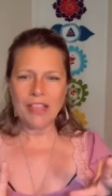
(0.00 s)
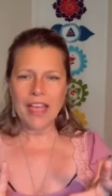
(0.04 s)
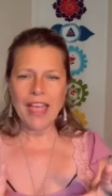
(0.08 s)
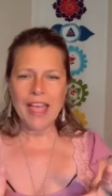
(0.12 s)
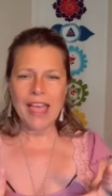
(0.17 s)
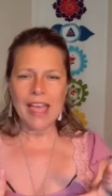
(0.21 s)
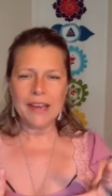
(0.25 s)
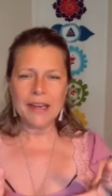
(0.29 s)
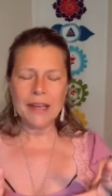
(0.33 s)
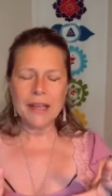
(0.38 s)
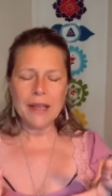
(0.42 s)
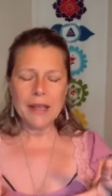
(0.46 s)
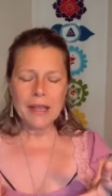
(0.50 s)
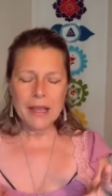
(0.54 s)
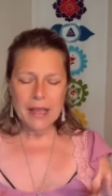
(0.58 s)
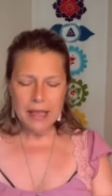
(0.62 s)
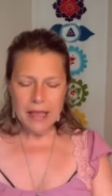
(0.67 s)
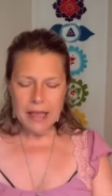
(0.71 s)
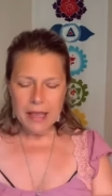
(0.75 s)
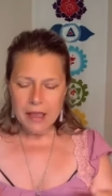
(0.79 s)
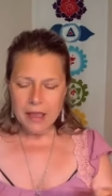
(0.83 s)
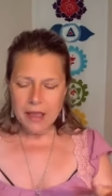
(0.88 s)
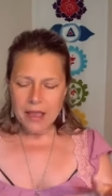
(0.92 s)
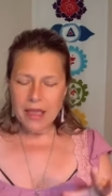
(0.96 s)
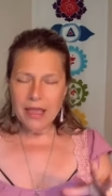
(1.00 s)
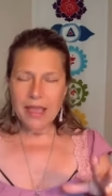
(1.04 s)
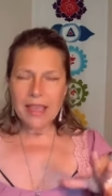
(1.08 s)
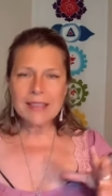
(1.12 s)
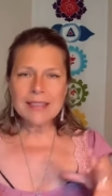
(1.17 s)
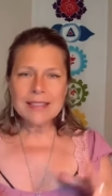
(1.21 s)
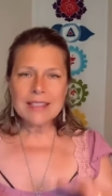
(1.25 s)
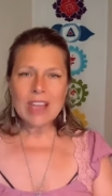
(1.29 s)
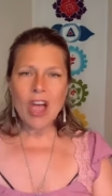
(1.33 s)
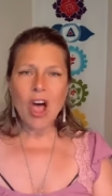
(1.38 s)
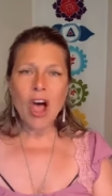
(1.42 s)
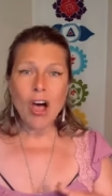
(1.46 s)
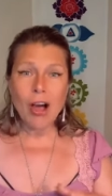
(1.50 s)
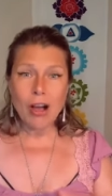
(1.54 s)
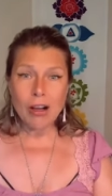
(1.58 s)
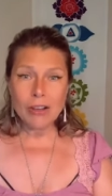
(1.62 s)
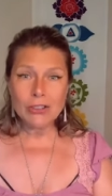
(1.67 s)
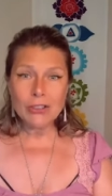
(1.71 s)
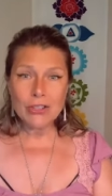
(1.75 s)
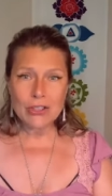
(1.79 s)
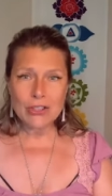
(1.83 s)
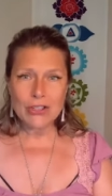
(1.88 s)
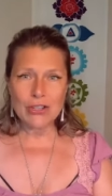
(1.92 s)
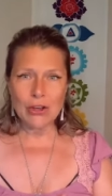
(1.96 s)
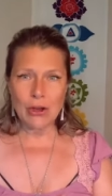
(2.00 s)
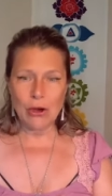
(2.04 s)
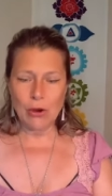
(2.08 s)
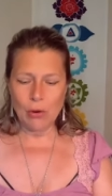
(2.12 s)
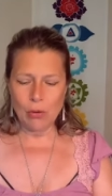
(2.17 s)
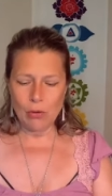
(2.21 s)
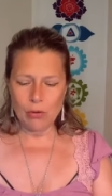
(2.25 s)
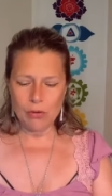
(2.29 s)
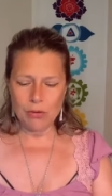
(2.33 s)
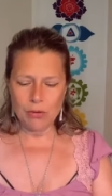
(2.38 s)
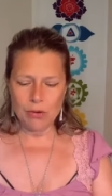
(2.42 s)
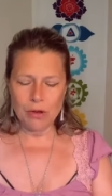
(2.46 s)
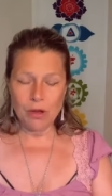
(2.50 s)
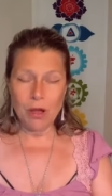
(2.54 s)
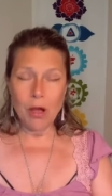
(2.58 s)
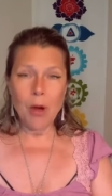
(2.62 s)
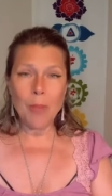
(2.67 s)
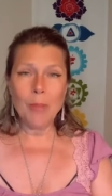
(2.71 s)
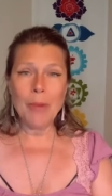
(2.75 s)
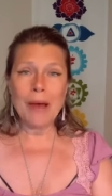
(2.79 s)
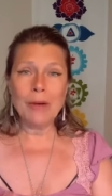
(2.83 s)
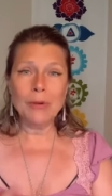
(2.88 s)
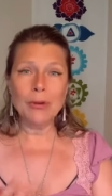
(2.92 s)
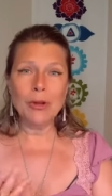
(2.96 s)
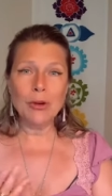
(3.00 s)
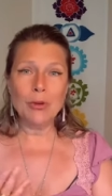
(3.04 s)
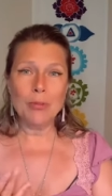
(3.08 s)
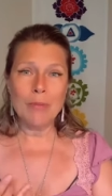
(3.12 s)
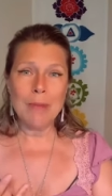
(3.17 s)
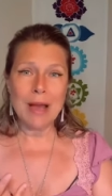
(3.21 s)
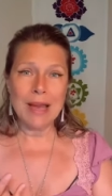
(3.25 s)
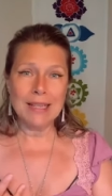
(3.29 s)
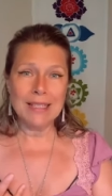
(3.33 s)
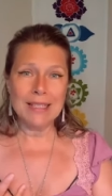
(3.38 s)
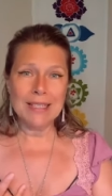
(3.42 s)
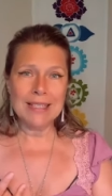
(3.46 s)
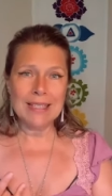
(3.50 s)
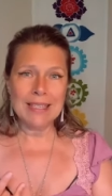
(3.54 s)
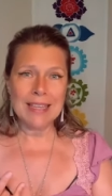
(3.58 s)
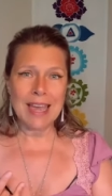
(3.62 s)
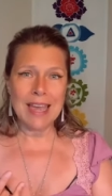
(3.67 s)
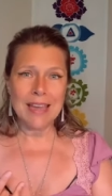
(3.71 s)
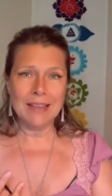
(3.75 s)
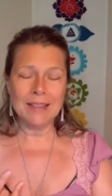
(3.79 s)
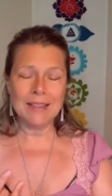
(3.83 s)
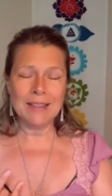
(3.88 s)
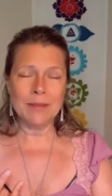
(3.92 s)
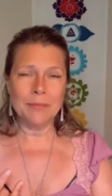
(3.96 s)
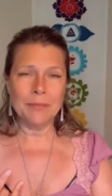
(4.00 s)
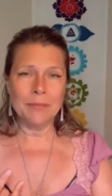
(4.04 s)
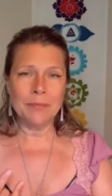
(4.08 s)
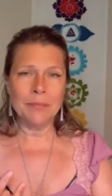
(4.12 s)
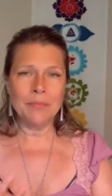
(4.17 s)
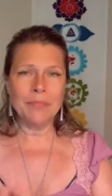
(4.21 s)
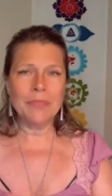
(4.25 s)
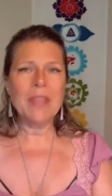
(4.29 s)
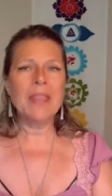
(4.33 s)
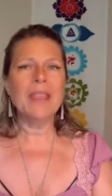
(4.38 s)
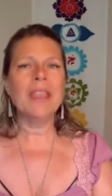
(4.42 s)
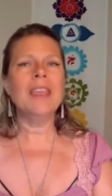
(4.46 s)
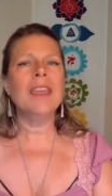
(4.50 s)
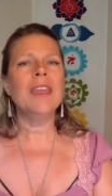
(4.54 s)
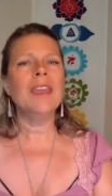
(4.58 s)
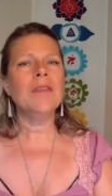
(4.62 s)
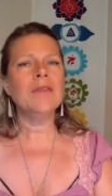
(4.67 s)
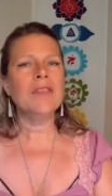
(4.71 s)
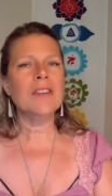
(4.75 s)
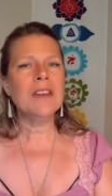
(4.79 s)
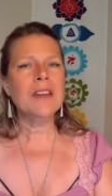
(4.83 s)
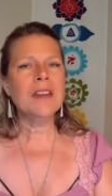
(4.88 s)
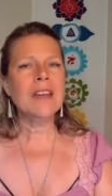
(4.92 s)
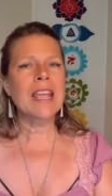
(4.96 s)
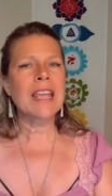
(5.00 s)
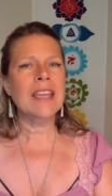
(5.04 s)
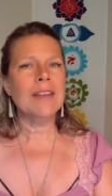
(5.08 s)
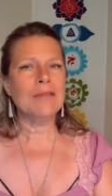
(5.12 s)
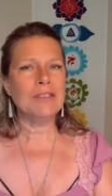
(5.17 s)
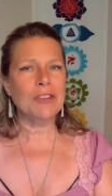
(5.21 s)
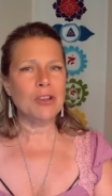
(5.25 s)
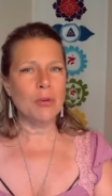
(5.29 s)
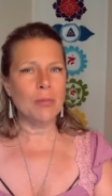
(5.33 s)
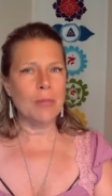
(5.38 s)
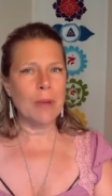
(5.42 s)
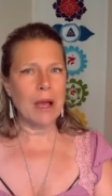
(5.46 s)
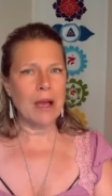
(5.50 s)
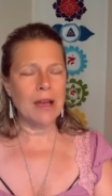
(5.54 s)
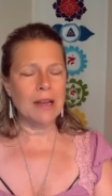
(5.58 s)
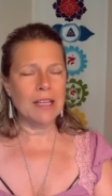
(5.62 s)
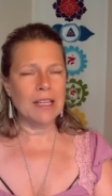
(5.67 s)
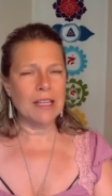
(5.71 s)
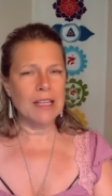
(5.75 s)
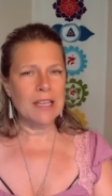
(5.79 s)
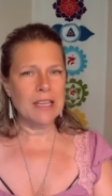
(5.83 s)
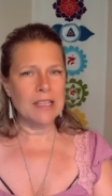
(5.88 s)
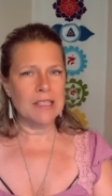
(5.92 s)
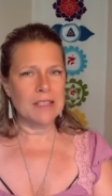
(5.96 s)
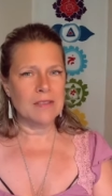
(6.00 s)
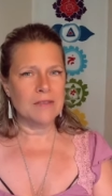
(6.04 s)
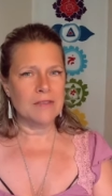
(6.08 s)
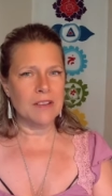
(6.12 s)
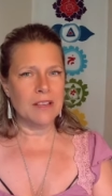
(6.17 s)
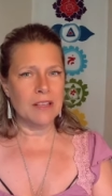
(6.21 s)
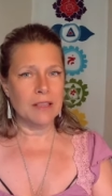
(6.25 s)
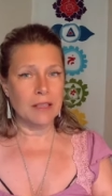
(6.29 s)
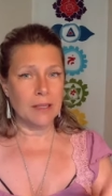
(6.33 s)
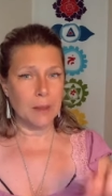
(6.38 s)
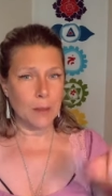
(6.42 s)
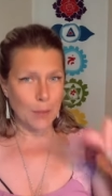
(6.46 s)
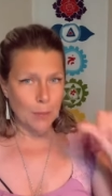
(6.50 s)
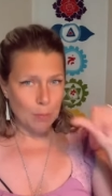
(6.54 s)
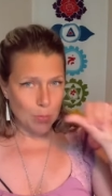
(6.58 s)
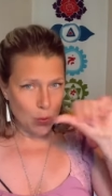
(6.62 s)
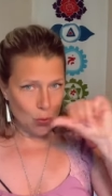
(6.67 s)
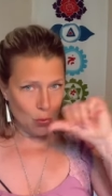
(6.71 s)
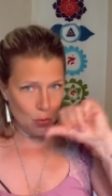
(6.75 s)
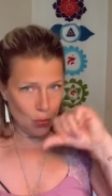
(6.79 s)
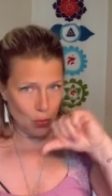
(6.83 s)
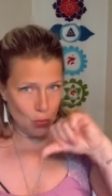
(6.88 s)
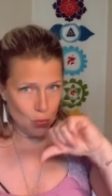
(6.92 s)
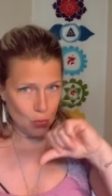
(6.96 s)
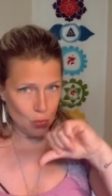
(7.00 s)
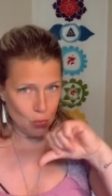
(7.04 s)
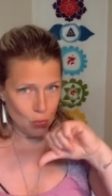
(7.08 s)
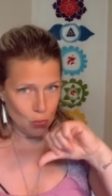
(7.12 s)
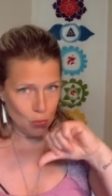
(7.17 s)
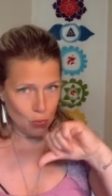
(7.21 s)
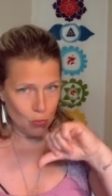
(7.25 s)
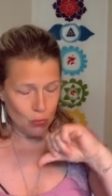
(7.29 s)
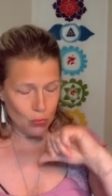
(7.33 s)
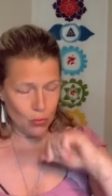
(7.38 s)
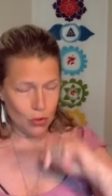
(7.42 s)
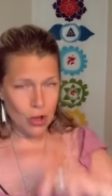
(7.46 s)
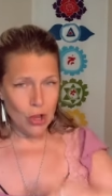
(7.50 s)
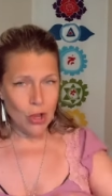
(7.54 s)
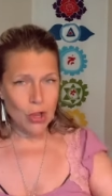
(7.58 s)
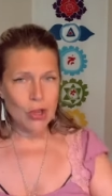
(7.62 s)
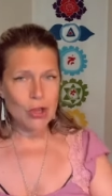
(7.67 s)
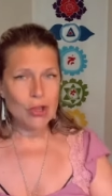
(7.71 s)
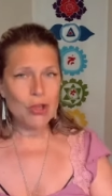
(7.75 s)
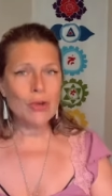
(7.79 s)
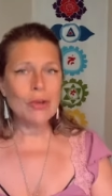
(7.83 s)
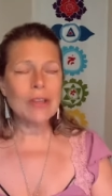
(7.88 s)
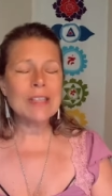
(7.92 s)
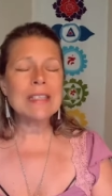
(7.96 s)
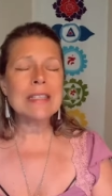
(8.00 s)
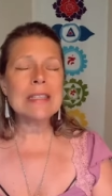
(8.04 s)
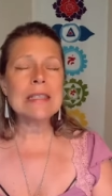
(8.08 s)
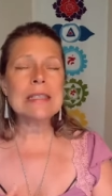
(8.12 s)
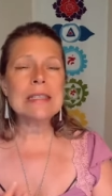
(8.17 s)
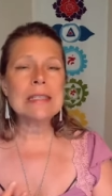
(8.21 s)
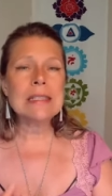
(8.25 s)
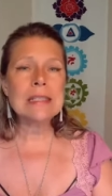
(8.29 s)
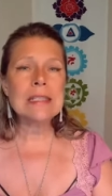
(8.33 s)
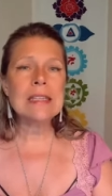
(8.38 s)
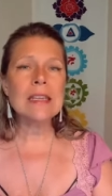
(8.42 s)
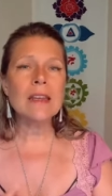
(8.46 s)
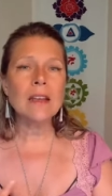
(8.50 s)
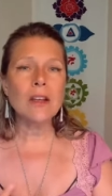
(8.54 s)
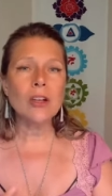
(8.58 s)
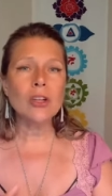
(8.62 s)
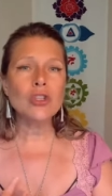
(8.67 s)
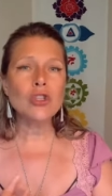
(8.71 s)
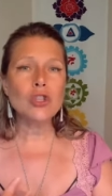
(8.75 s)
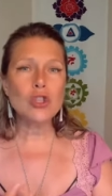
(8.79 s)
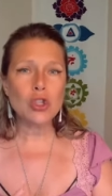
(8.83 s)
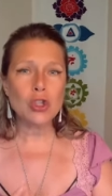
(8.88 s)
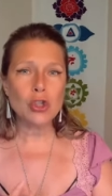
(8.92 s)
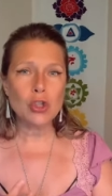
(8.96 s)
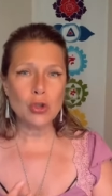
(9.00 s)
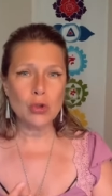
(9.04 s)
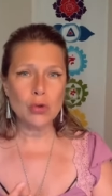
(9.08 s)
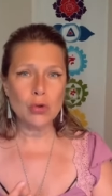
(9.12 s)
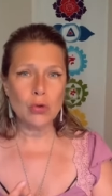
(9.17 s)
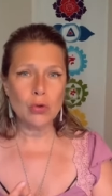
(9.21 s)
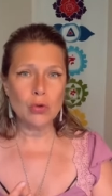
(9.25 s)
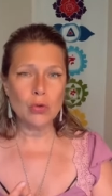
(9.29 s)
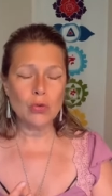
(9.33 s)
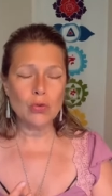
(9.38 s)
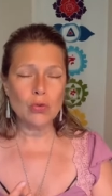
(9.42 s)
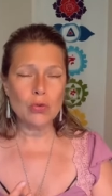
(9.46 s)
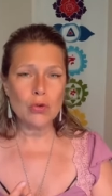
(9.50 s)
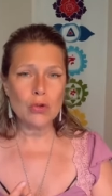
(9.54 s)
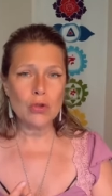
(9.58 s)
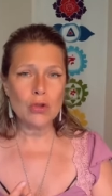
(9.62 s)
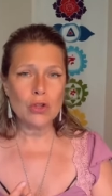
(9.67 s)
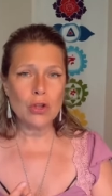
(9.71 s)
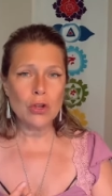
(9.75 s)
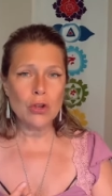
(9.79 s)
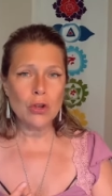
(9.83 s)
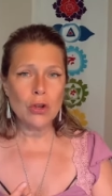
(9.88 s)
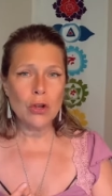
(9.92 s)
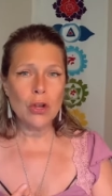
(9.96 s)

that. It's also about your mindset. Even if your body is feeling you can still choose